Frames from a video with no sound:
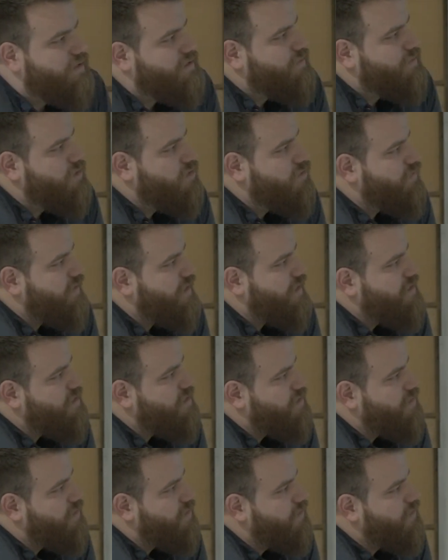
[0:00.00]
to move
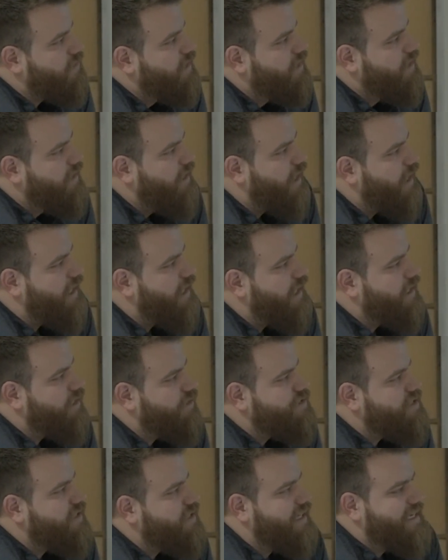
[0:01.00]
into
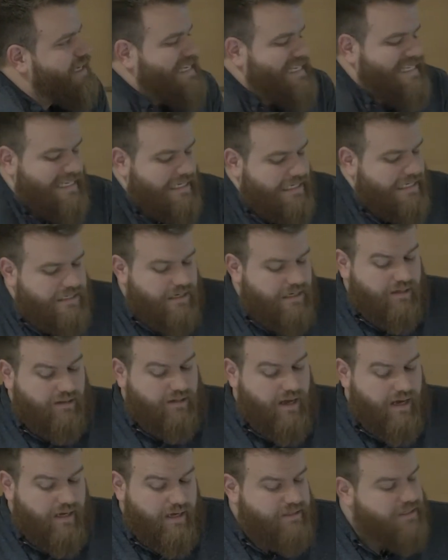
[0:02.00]
using ES6 a
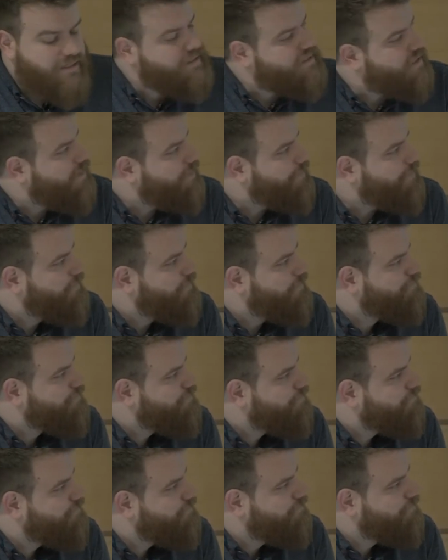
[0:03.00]
lot. So,
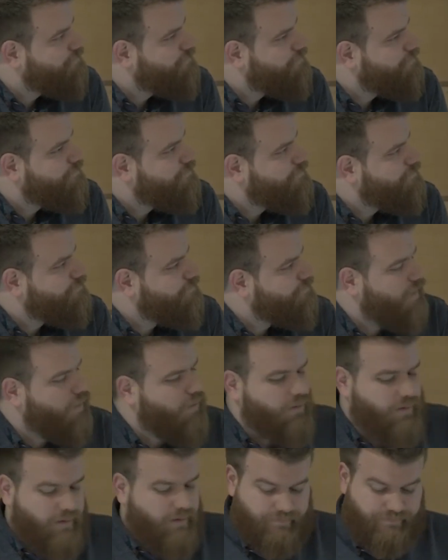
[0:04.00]

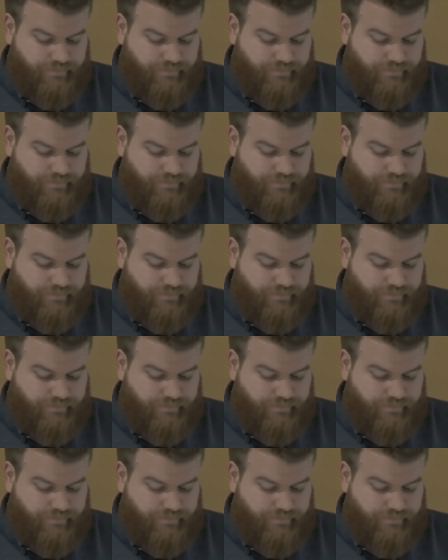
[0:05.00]
cool.